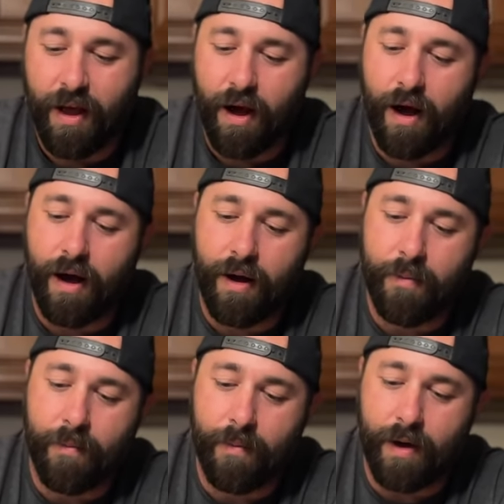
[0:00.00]

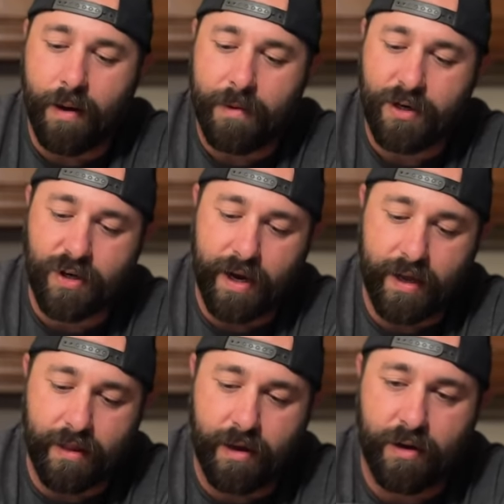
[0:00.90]
Um, I'm gonna try
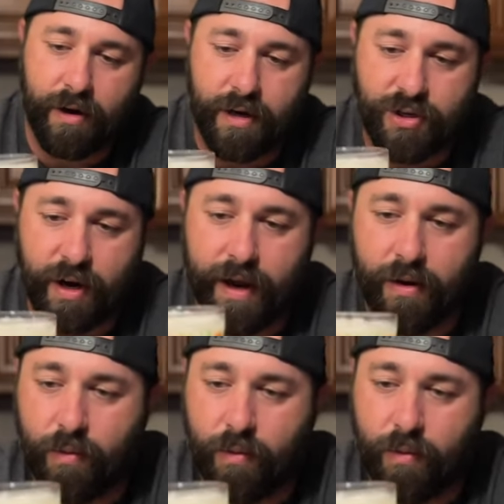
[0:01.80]
it, and then you're gonna try it.